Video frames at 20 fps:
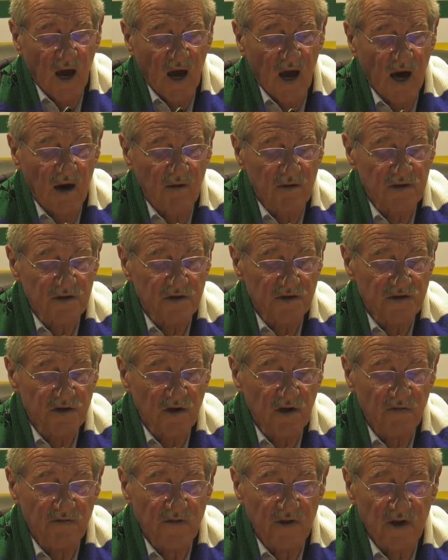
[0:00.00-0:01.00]
I would
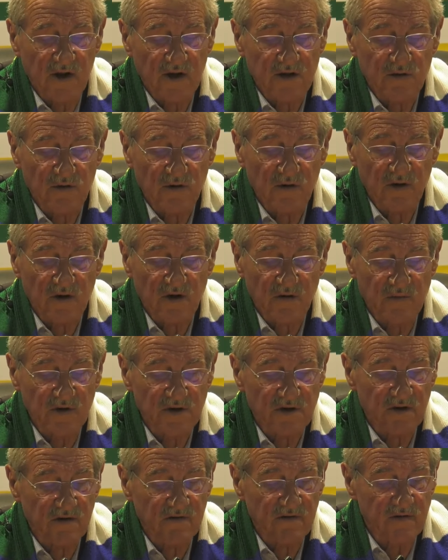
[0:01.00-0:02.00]
dissolve the Electoral
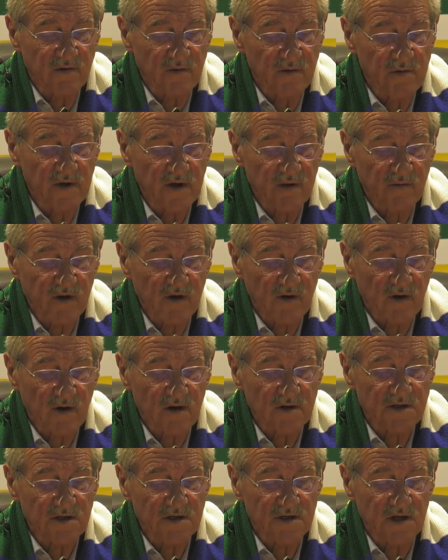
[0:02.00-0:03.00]
Commission of Namibia
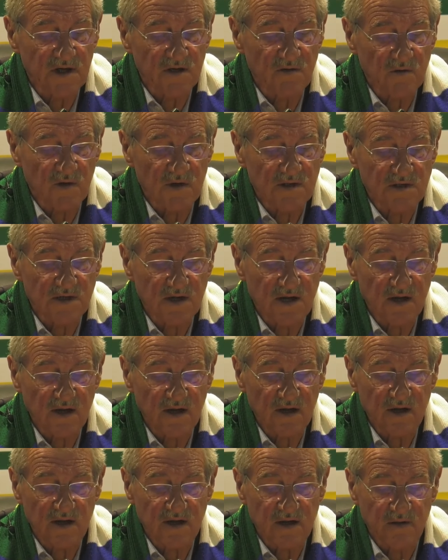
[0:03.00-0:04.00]
because it was
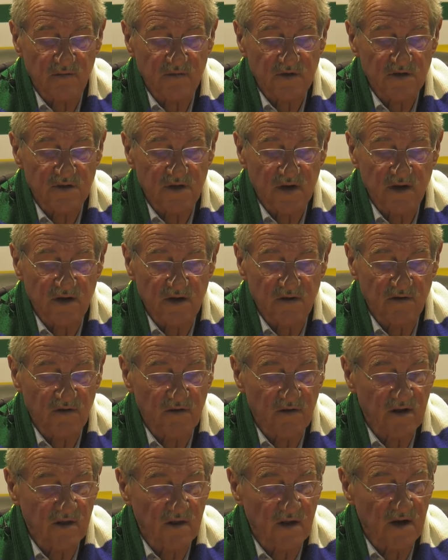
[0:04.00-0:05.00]
clearly demonstrated
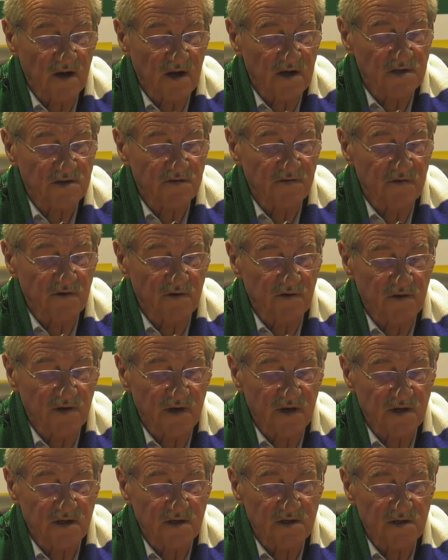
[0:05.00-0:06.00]
during the last few
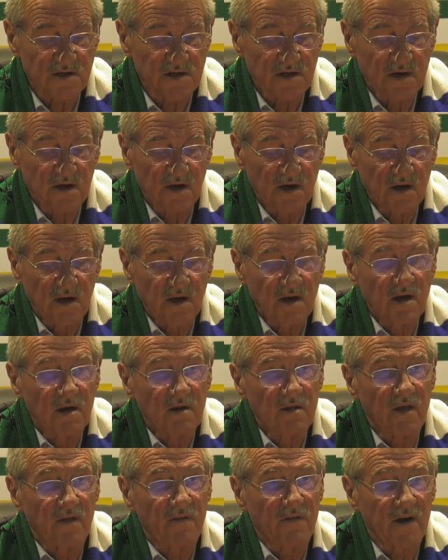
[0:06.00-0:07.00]
days
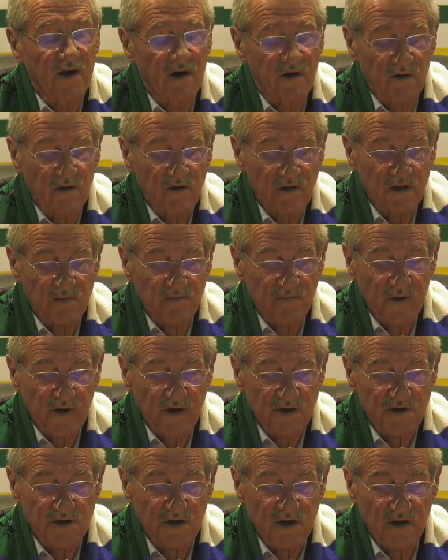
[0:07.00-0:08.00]
that they are not
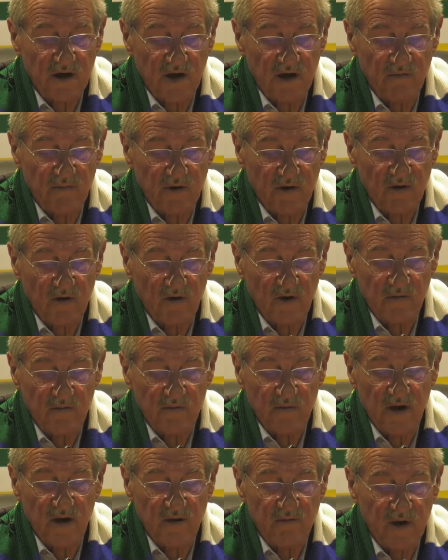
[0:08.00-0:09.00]
impartial and
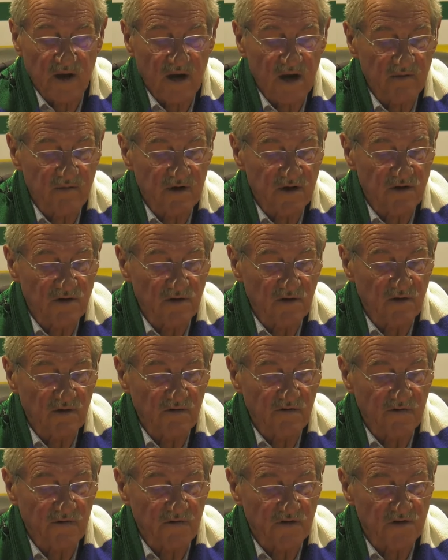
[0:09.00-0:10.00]
became a tool
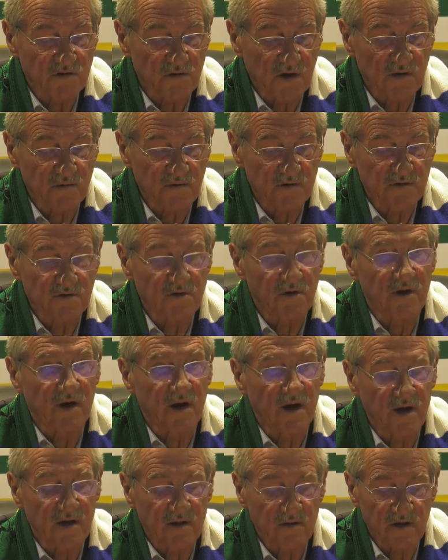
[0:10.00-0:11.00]
for SWAPO to
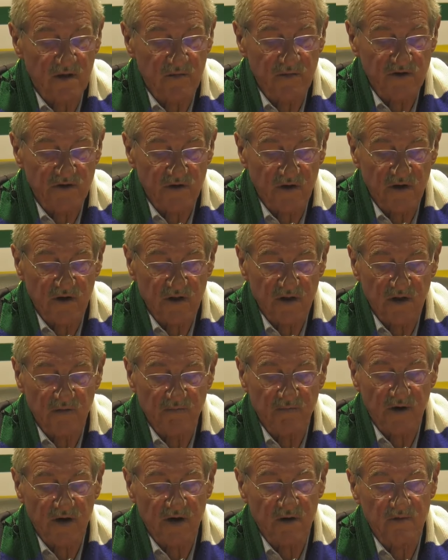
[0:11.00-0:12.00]
regain their majority in
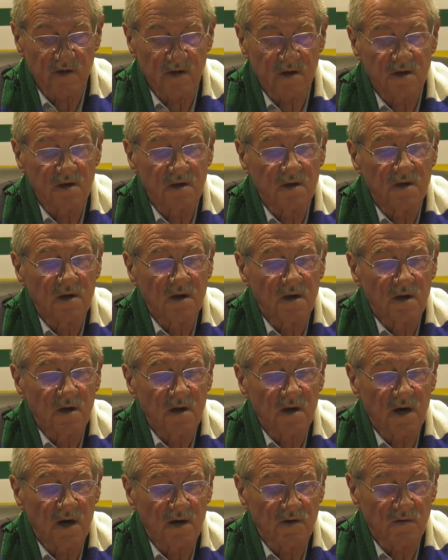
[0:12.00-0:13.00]
Parliament
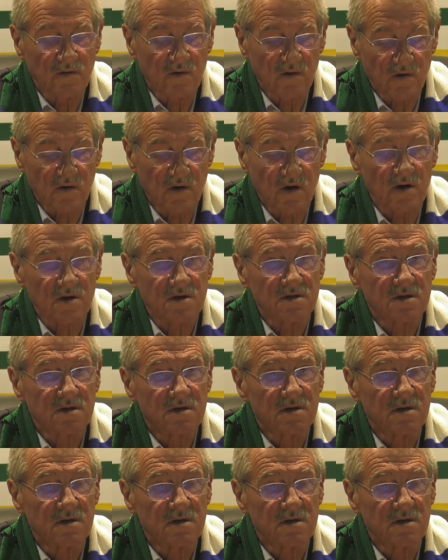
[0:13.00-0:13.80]
at all cost.